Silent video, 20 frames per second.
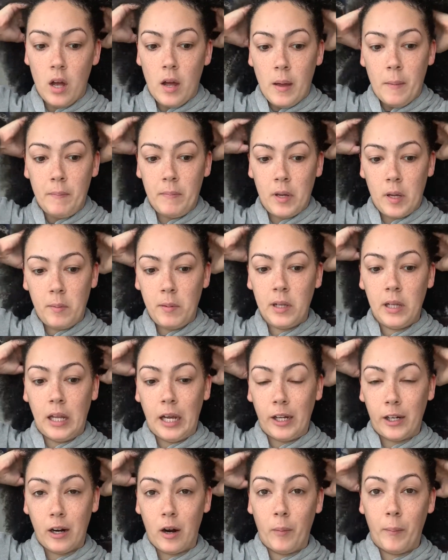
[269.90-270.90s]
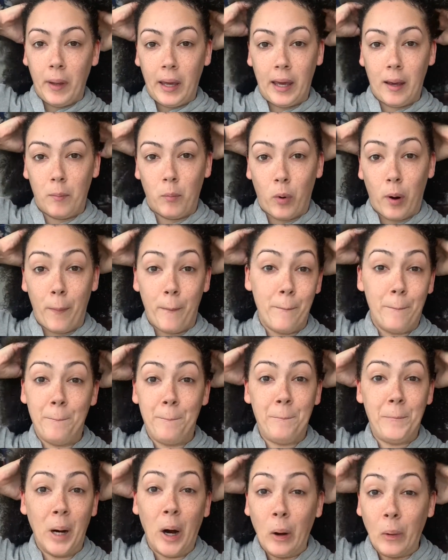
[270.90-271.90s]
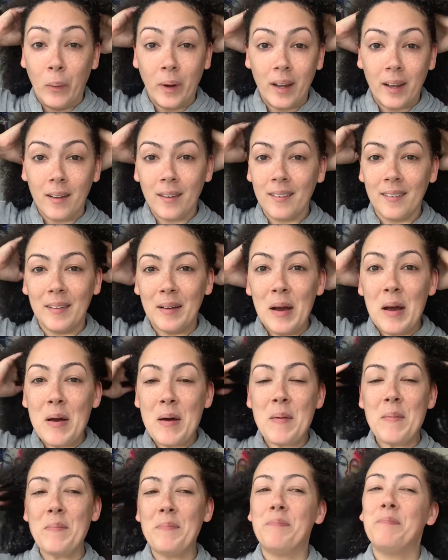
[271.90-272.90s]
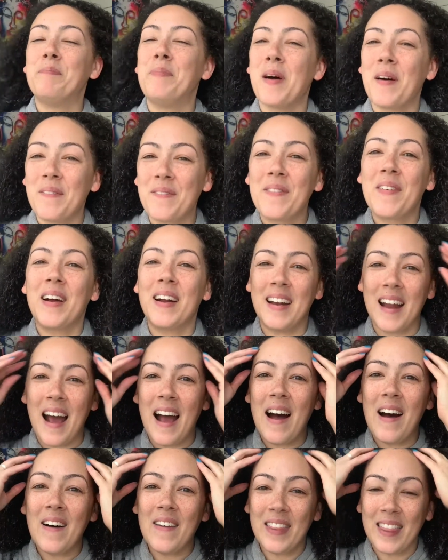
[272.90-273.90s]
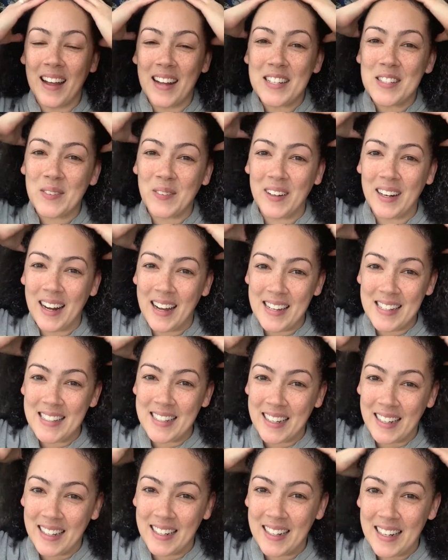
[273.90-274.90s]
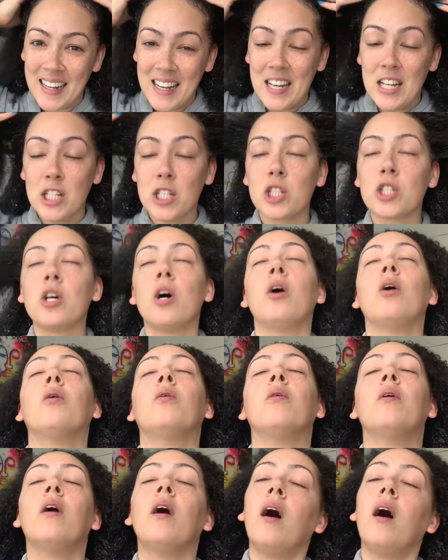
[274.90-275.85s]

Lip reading: maybe later I'll make it more potent, but for now that's what I did. So